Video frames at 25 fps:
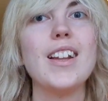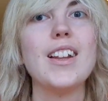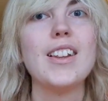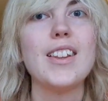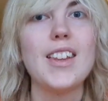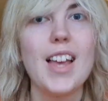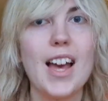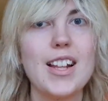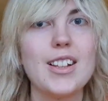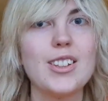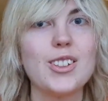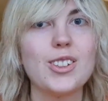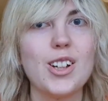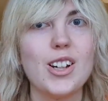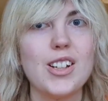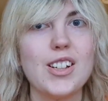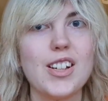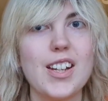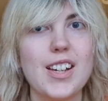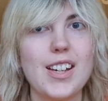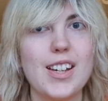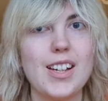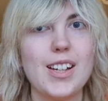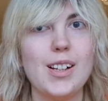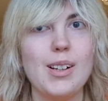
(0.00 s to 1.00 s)
that's
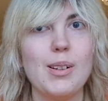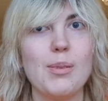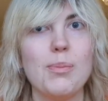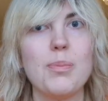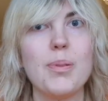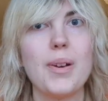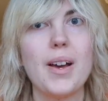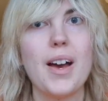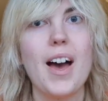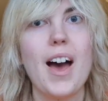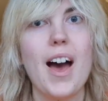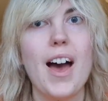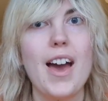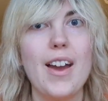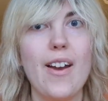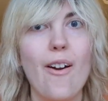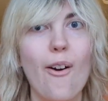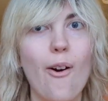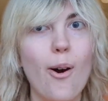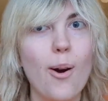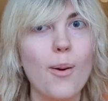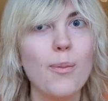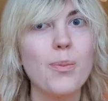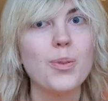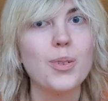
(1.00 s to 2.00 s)
gonna help. I
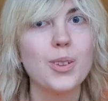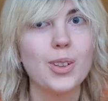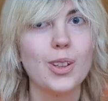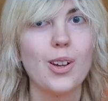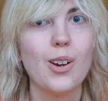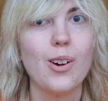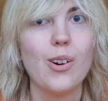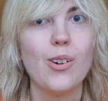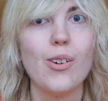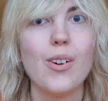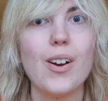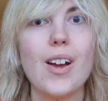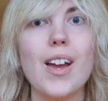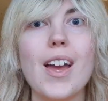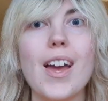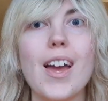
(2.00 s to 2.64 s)
hope so.